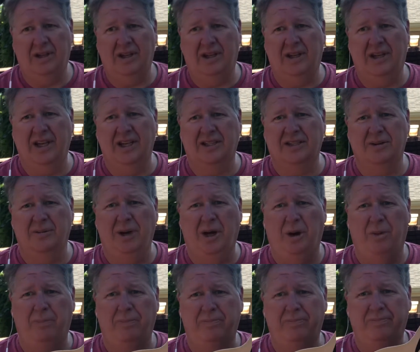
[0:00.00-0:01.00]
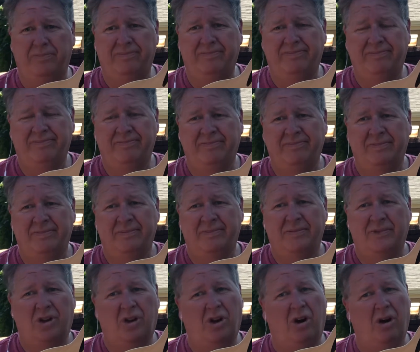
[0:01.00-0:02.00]
get some help,
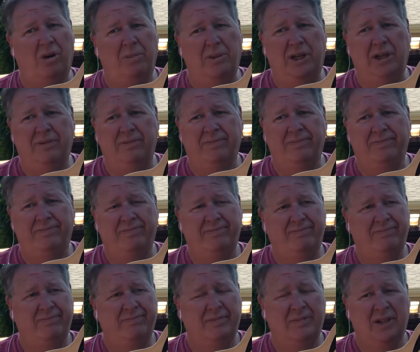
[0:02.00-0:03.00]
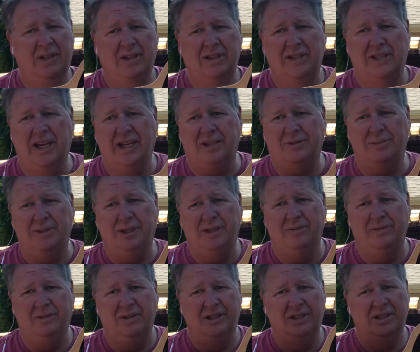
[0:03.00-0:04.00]
call me, text me,
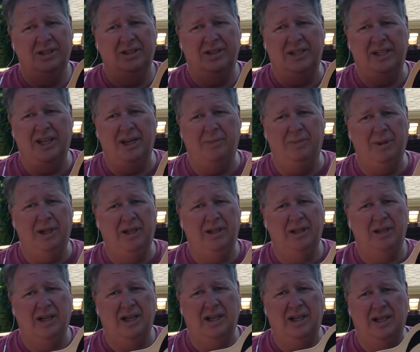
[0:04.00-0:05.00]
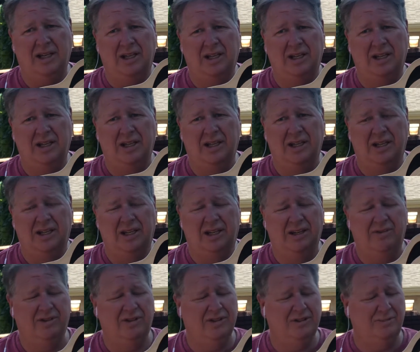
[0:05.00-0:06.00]
DM me. I can
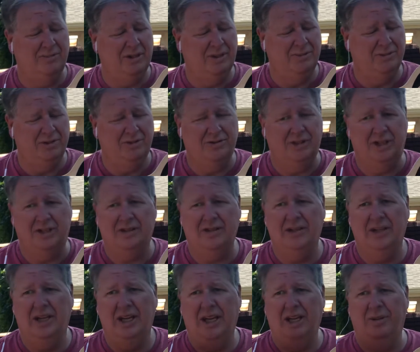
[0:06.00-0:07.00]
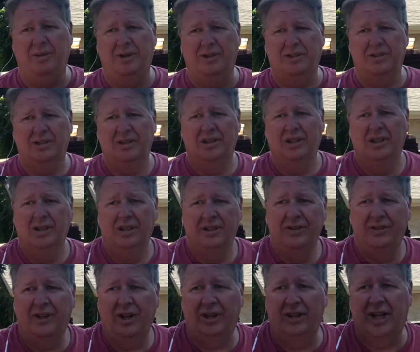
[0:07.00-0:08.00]
give you some tips and tricks. Anyways,
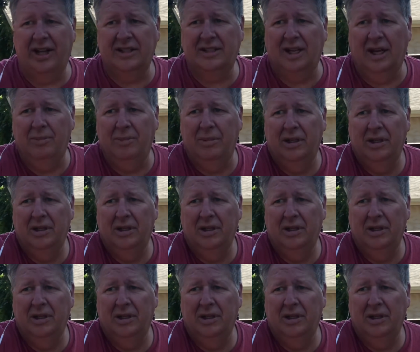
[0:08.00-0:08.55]
till next time.